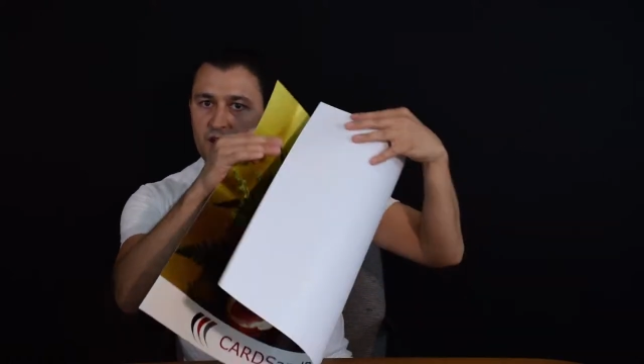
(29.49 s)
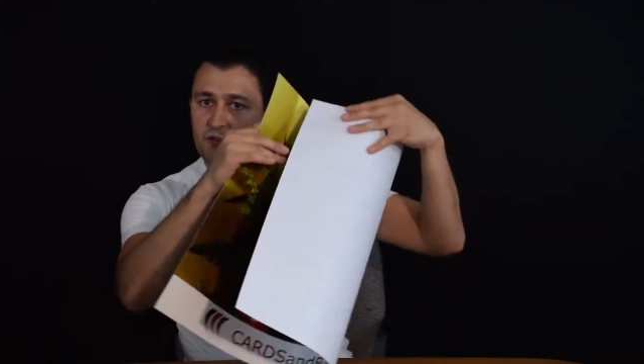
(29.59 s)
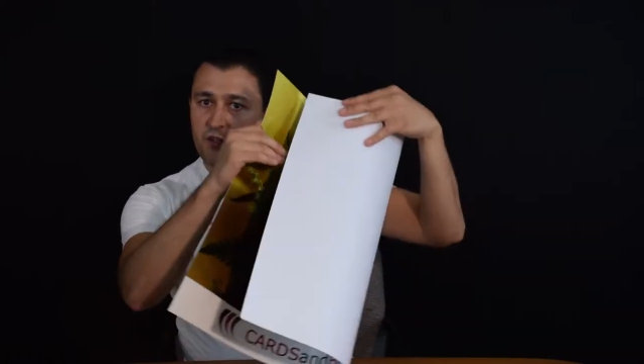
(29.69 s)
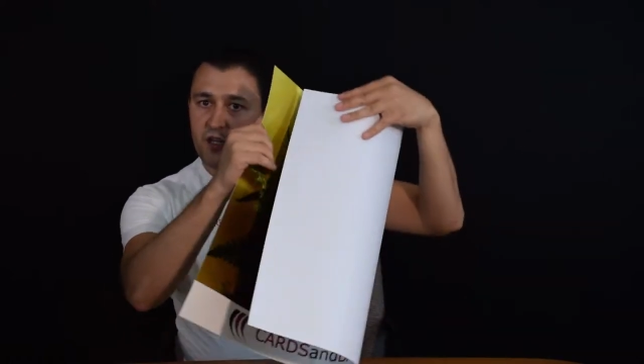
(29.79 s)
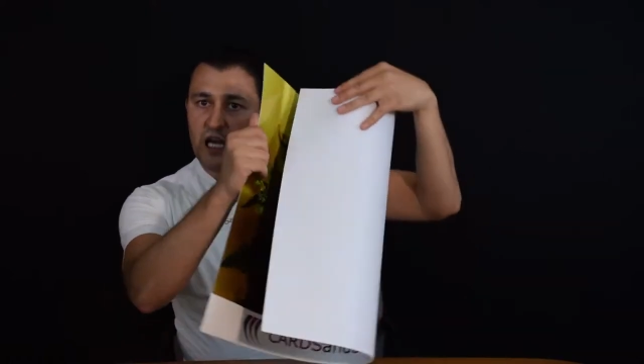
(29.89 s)

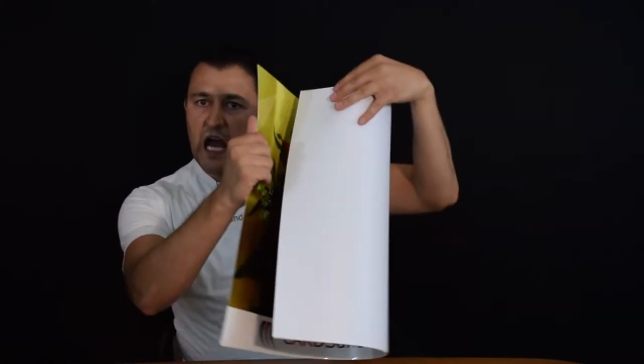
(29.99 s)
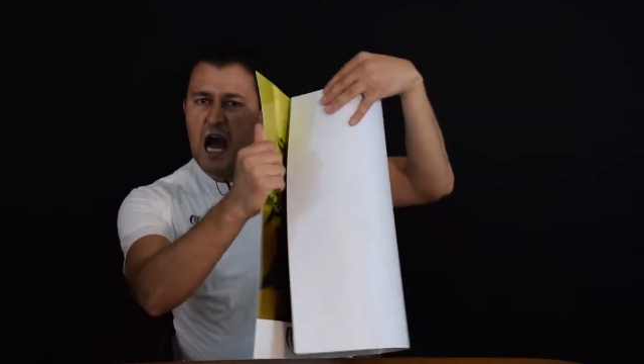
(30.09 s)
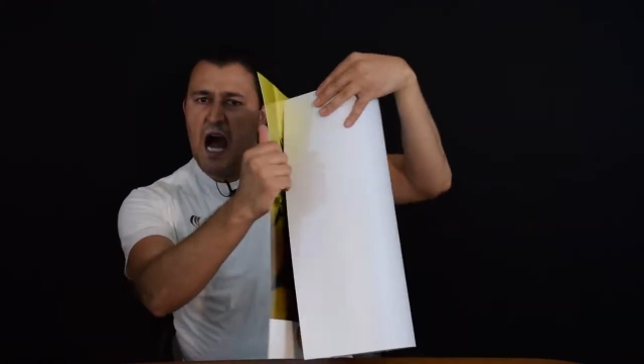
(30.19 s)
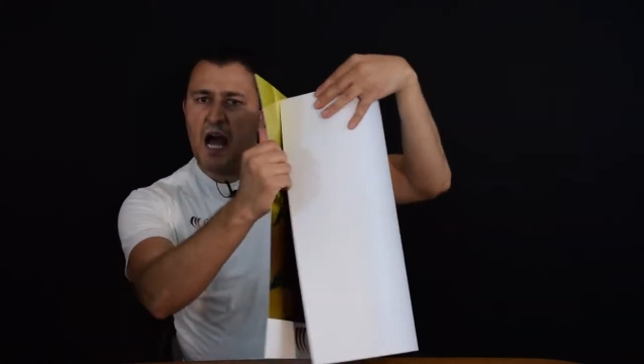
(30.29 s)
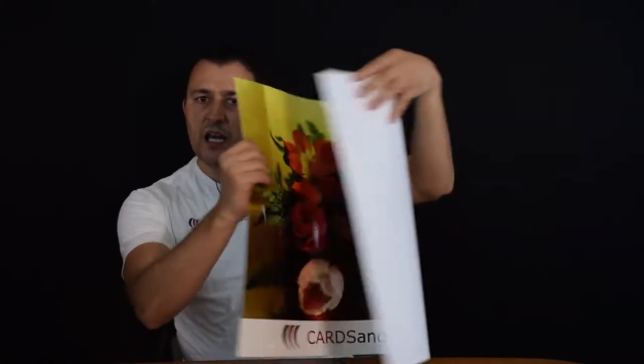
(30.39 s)
see
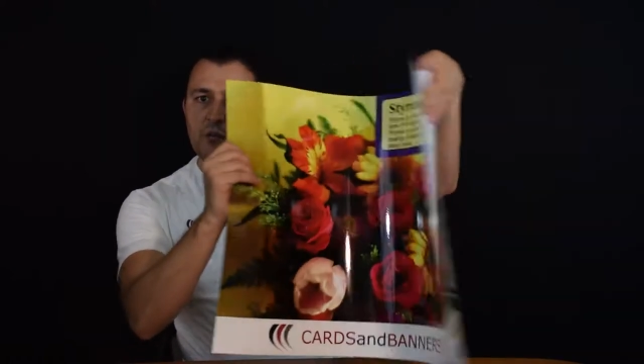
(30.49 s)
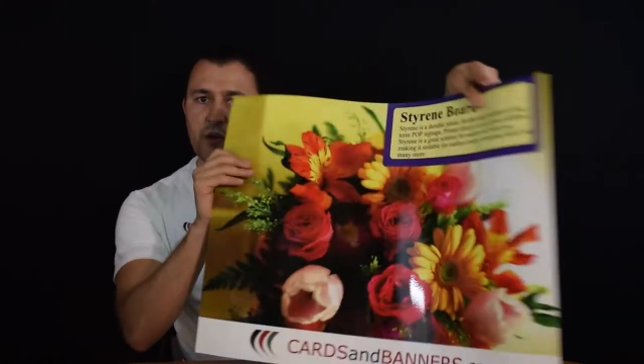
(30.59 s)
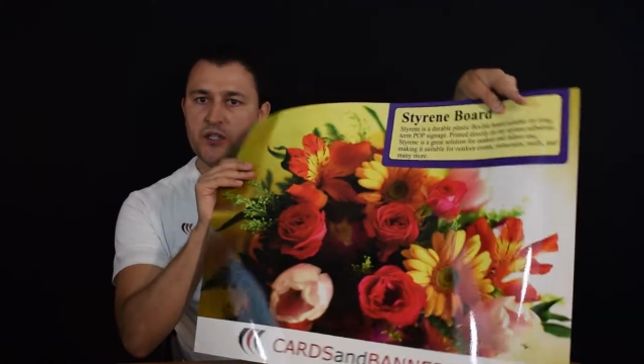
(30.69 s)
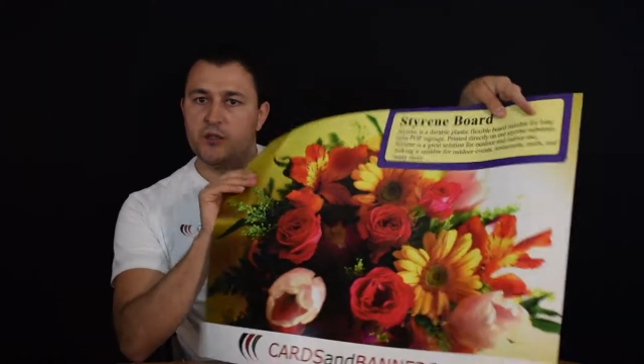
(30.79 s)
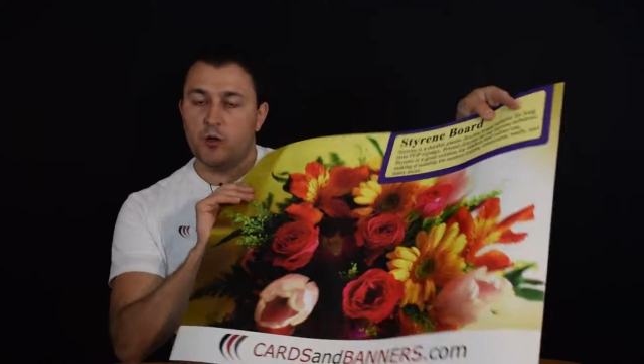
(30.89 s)
highly
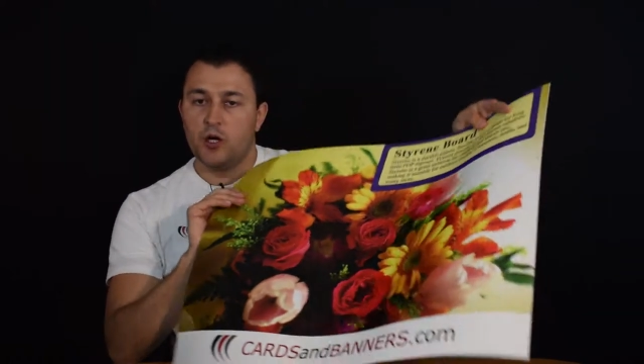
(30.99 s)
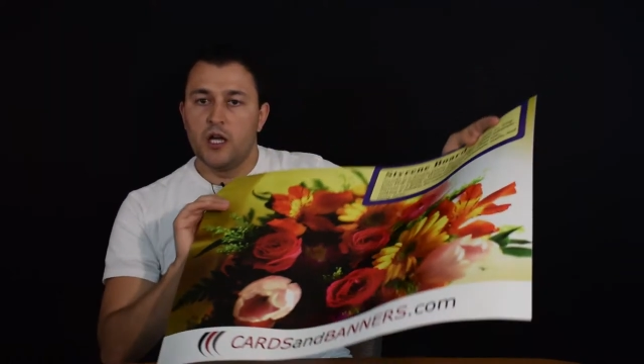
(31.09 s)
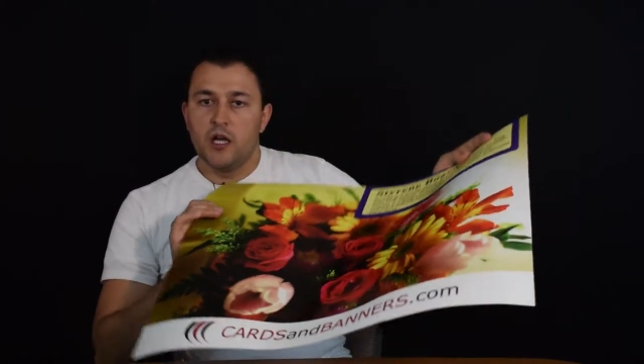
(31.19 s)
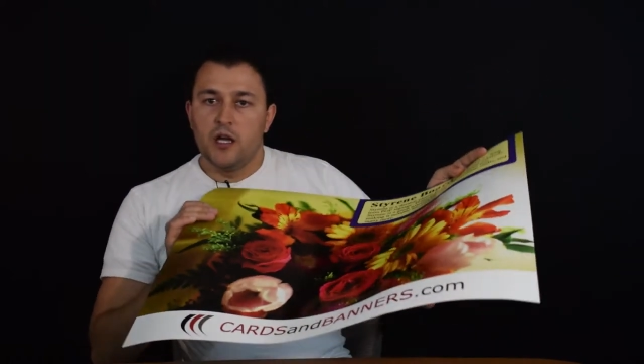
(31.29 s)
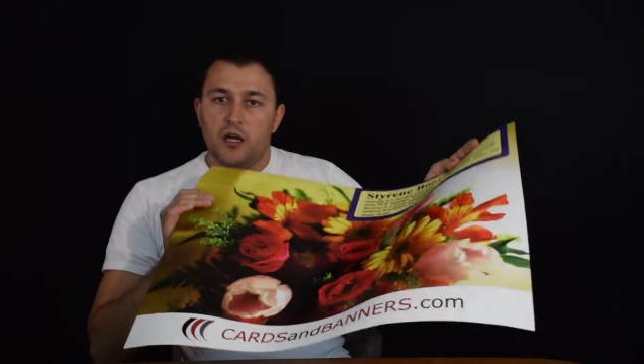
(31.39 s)
bendable.
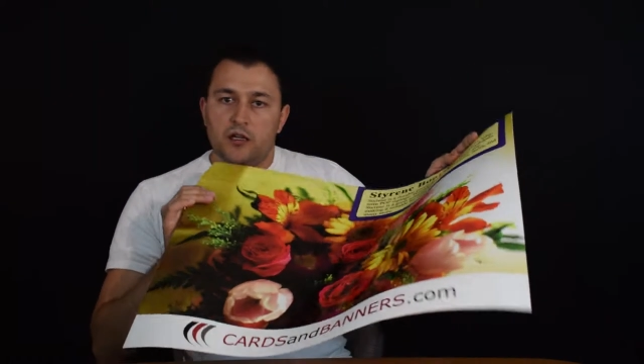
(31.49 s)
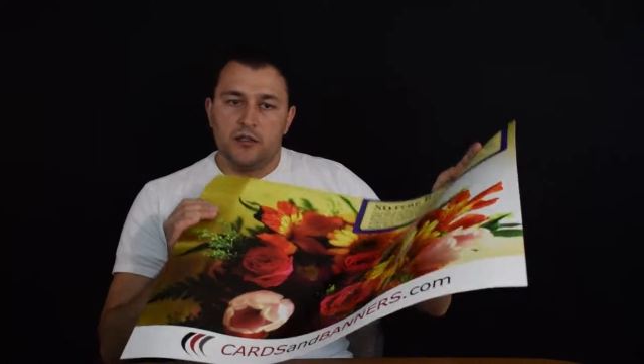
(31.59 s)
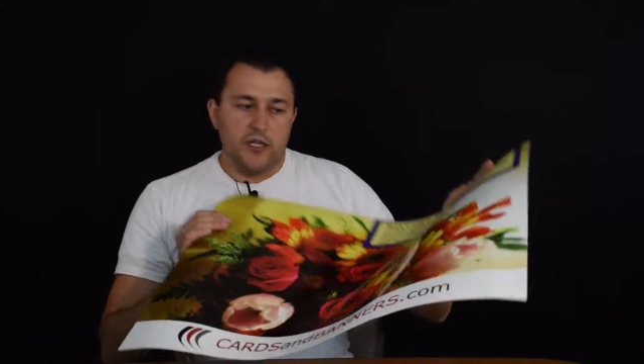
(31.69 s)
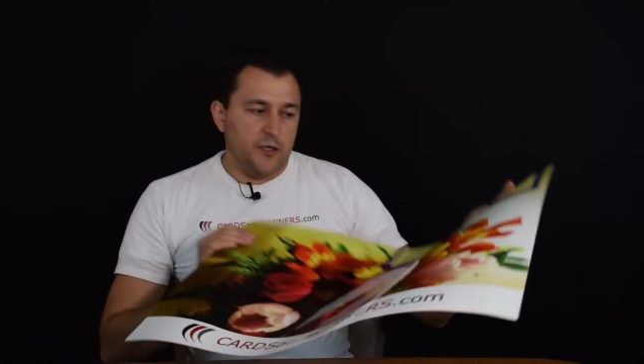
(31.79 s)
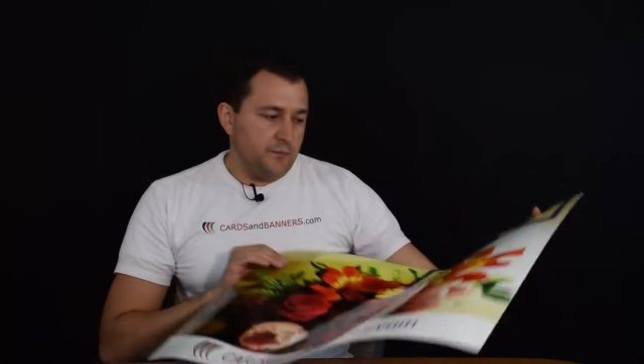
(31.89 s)

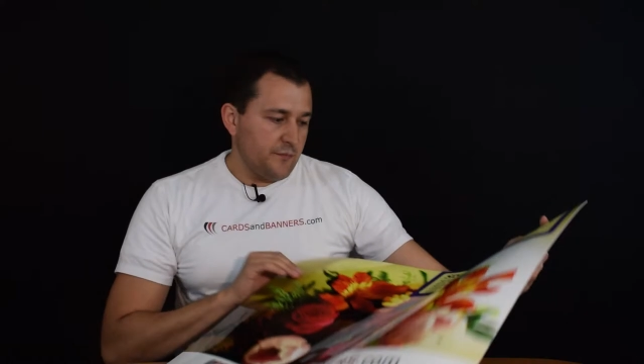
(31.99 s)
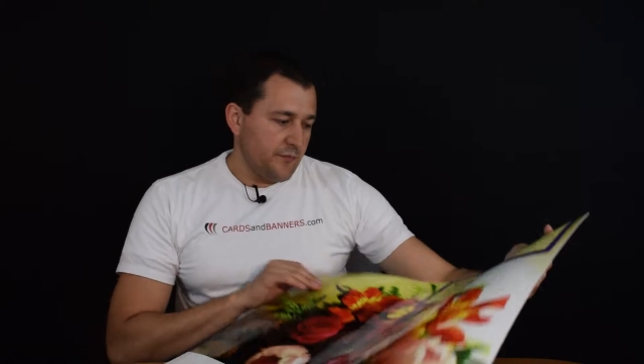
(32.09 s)
Um,